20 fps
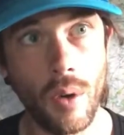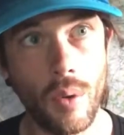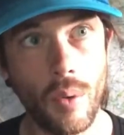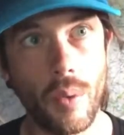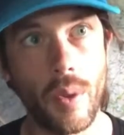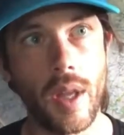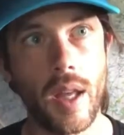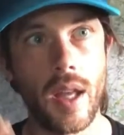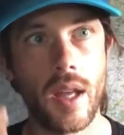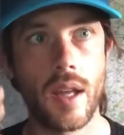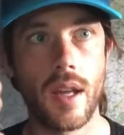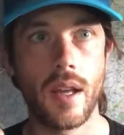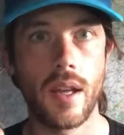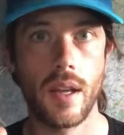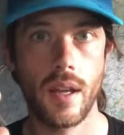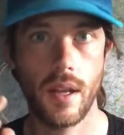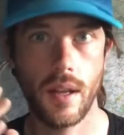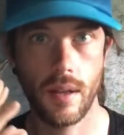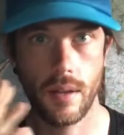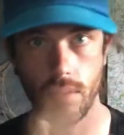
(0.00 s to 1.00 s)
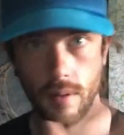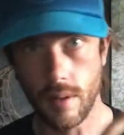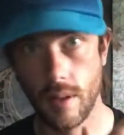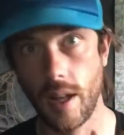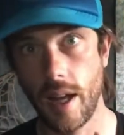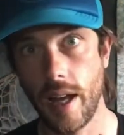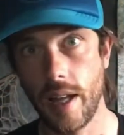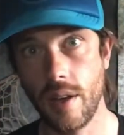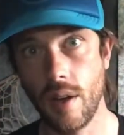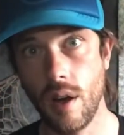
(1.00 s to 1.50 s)
we
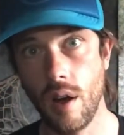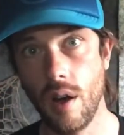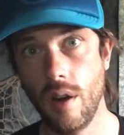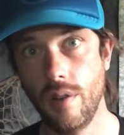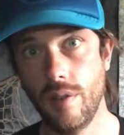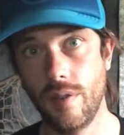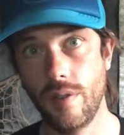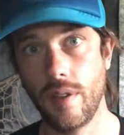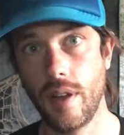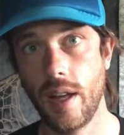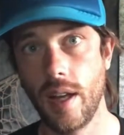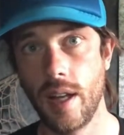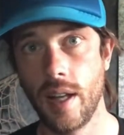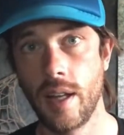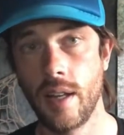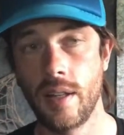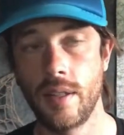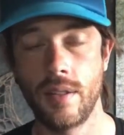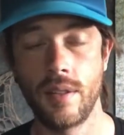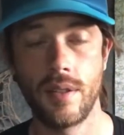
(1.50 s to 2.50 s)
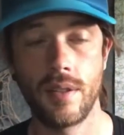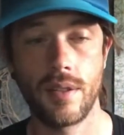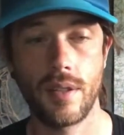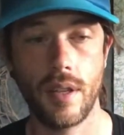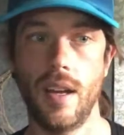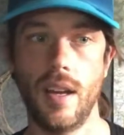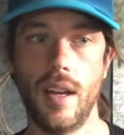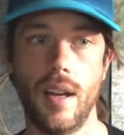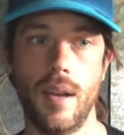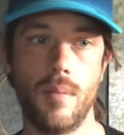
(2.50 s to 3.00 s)
head off, and
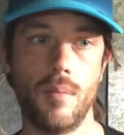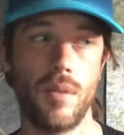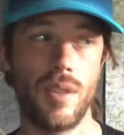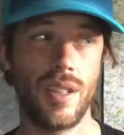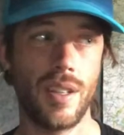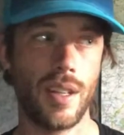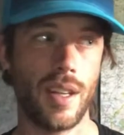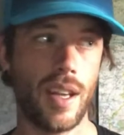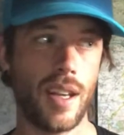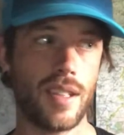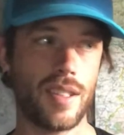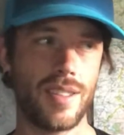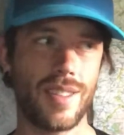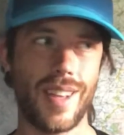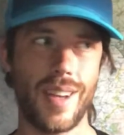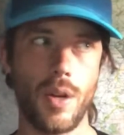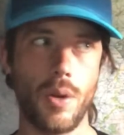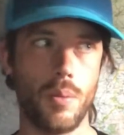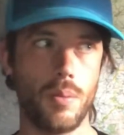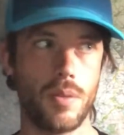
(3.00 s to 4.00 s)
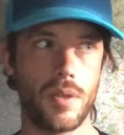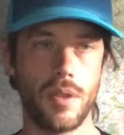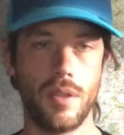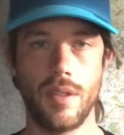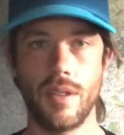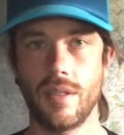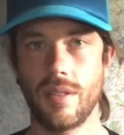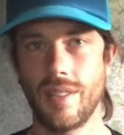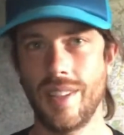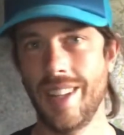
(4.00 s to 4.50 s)
we didn't get set up till
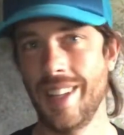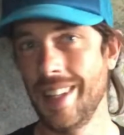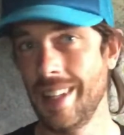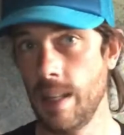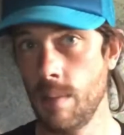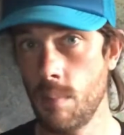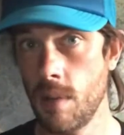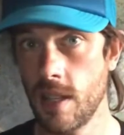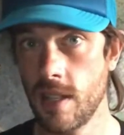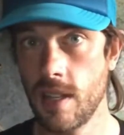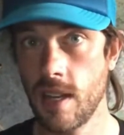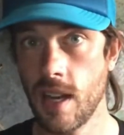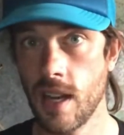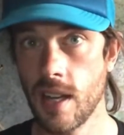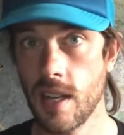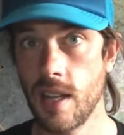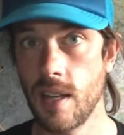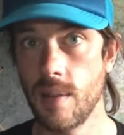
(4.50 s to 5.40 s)
nearly midnight.